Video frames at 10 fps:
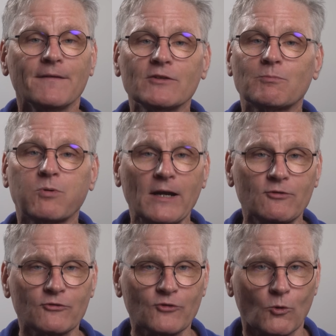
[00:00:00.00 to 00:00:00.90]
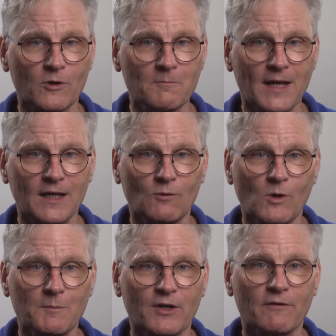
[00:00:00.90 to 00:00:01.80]
These precious older men and
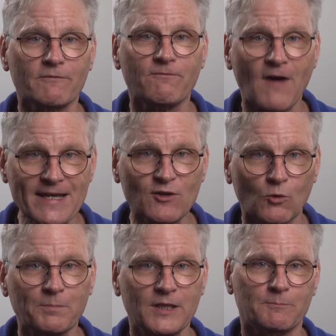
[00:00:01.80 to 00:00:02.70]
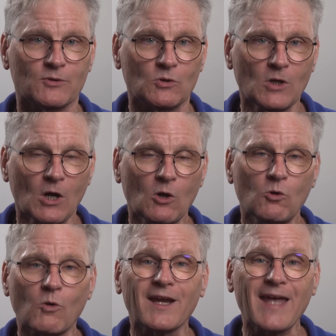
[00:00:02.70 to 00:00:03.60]
women are vital people
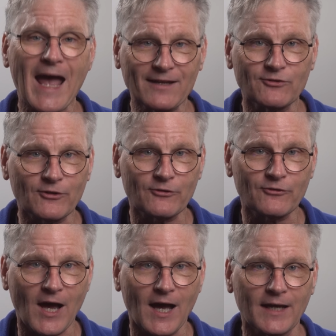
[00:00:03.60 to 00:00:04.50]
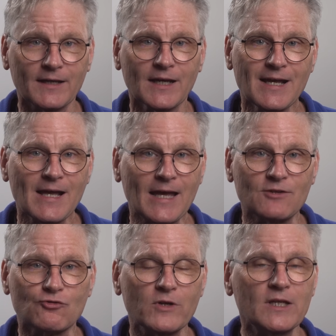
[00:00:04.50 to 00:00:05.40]
who are cast aside
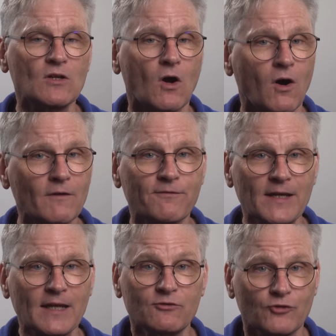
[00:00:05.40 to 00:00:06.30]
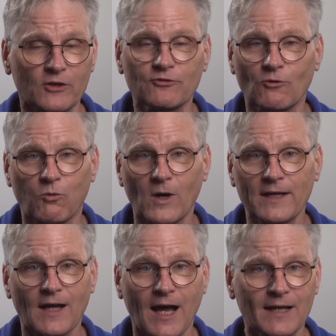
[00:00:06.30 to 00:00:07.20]
and treated often as just
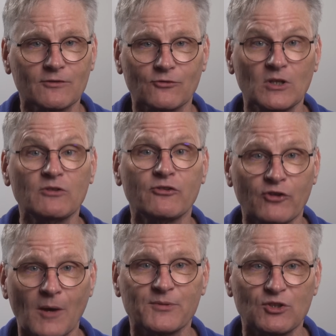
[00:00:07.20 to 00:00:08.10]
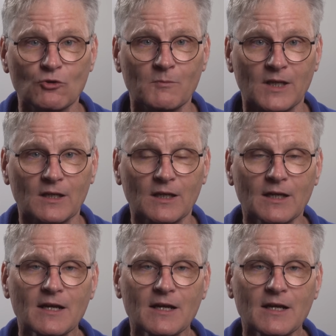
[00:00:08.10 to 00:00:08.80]
quite honestly subhuman.